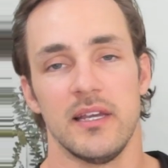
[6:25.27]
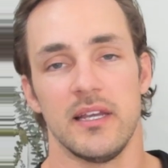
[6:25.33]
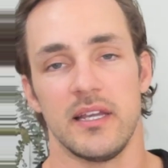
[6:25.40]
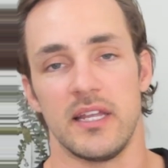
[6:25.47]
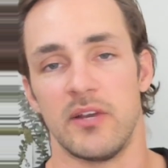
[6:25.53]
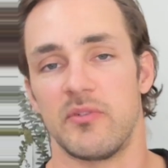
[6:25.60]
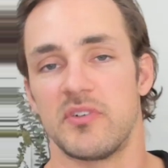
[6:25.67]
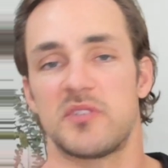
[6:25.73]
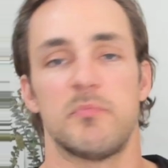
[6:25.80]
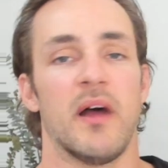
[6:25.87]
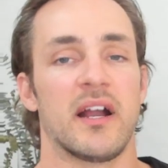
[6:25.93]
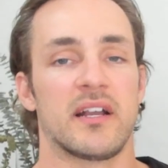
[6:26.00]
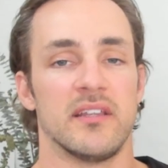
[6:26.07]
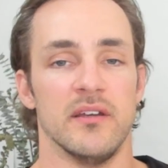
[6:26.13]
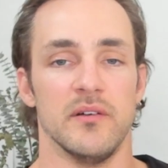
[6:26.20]

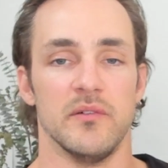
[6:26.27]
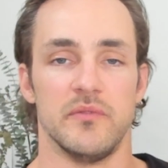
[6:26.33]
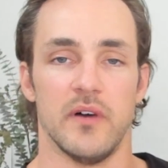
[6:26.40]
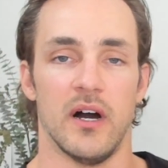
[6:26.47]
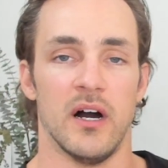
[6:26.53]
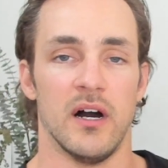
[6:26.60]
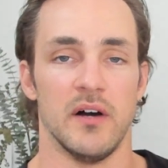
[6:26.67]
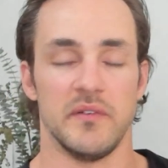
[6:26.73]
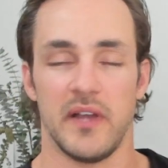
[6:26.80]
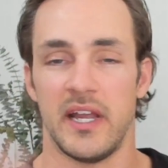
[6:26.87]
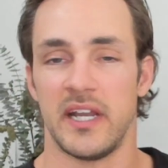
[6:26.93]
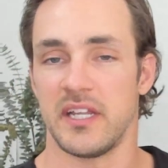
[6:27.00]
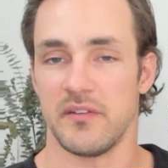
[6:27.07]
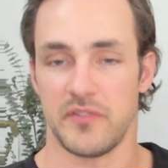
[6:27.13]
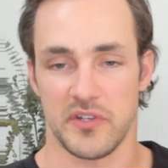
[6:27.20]
irrespective of
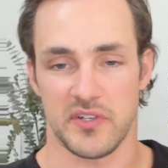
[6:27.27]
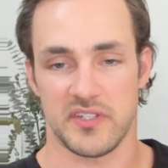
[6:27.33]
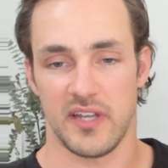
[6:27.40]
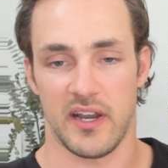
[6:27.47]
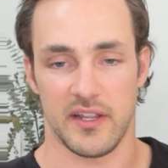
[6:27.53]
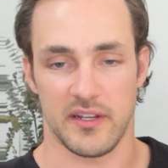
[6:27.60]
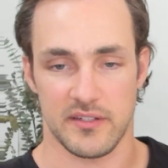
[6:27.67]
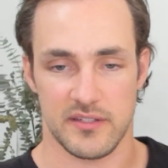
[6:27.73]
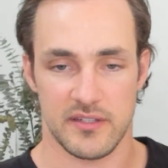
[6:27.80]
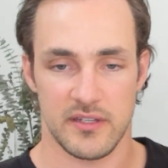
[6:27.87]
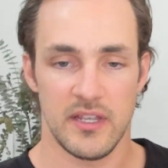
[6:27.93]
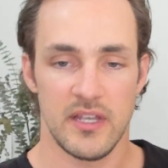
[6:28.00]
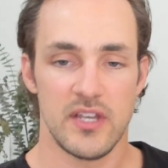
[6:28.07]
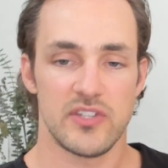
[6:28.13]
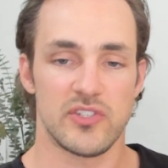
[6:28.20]
any of your settings.
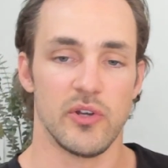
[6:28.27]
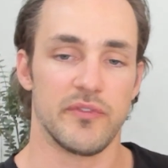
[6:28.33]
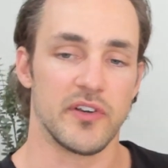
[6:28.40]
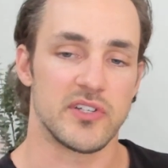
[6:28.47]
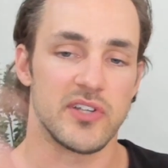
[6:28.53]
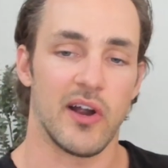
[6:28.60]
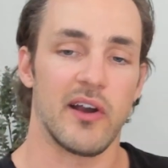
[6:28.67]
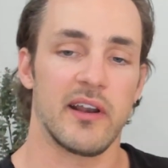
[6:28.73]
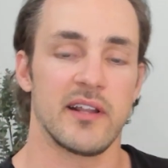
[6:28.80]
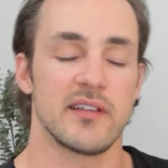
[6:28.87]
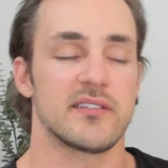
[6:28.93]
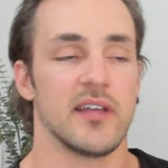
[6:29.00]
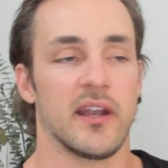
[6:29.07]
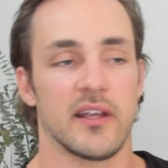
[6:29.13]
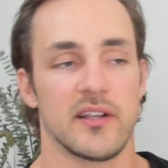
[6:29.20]
So if your targeting
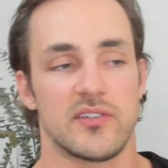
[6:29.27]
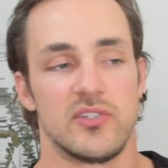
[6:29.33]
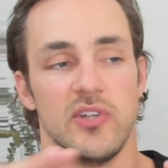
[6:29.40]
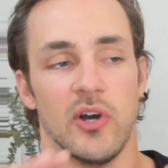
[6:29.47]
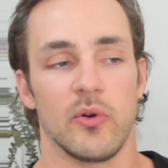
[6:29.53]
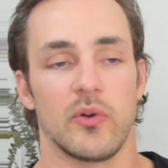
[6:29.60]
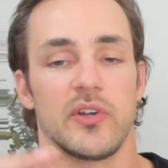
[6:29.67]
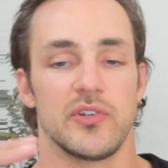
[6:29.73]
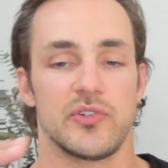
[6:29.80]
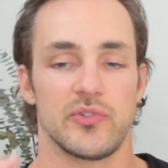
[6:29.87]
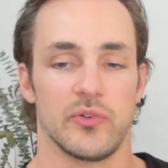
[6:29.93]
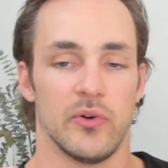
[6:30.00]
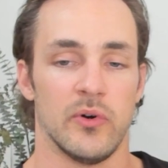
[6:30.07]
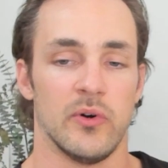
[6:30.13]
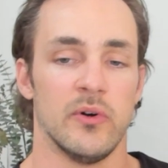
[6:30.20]
settings don't
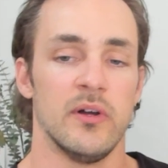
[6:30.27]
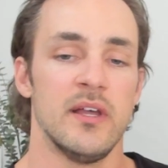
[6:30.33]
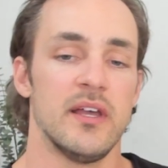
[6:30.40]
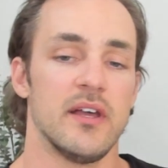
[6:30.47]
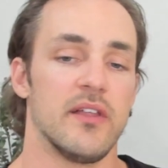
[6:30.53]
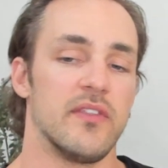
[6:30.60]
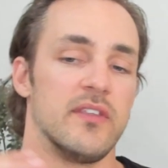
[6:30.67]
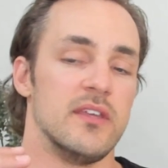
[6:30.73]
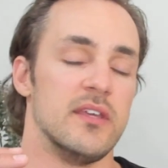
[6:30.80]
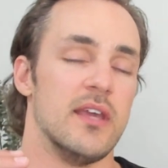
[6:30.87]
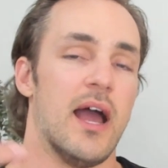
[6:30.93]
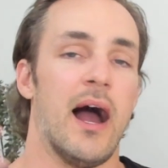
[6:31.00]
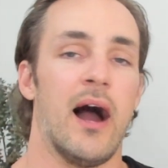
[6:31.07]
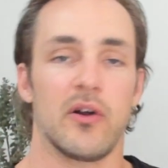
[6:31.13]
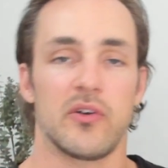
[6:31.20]
control the
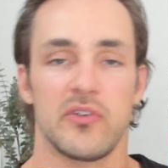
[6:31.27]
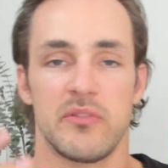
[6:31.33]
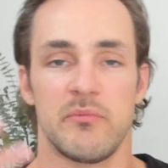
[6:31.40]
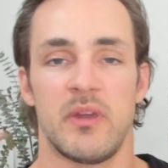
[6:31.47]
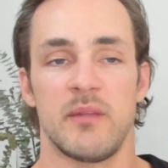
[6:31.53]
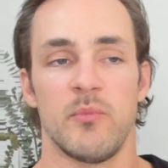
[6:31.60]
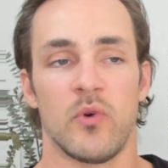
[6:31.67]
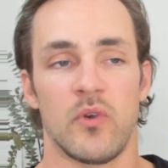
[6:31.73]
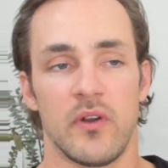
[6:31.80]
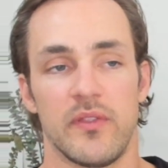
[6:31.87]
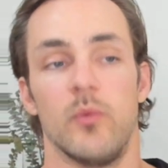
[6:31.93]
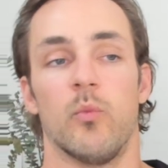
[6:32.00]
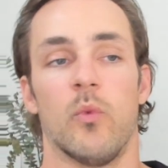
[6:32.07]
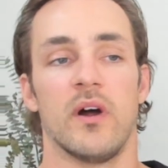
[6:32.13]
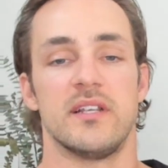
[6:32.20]
algorithm anymore,
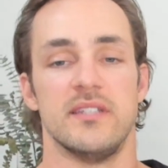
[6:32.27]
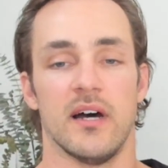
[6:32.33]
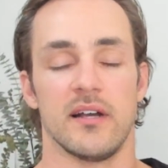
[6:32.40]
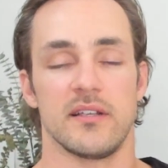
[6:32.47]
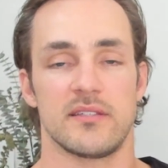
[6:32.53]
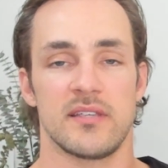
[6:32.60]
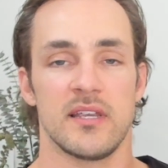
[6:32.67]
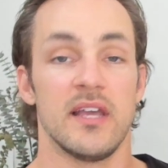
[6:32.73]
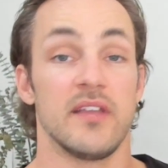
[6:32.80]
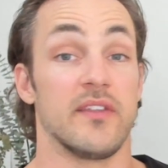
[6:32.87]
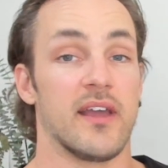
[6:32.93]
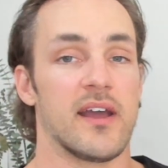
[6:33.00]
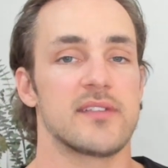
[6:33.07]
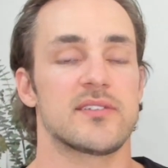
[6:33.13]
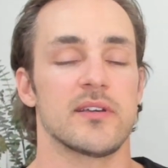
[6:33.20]
then what does? The
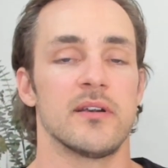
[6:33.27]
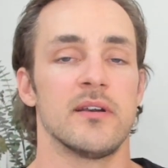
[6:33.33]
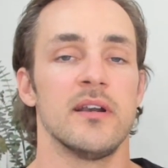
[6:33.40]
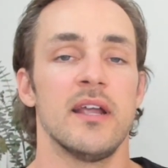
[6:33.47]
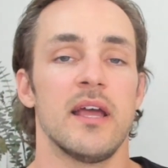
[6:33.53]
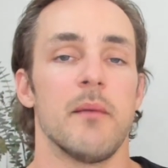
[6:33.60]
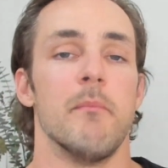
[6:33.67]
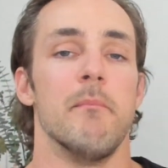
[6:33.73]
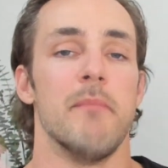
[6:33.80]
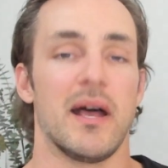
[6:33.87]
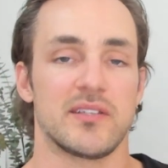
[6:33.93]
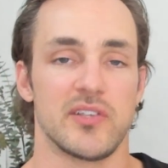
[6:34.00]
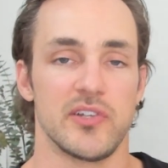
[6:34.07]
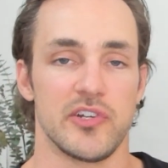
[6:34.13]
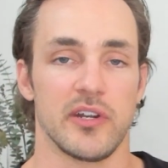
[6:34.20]
answer,
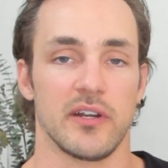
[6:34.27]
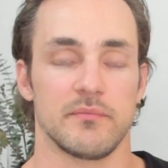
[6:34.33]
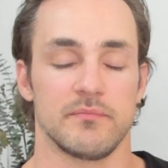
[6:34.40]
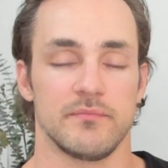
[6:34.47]
messaging.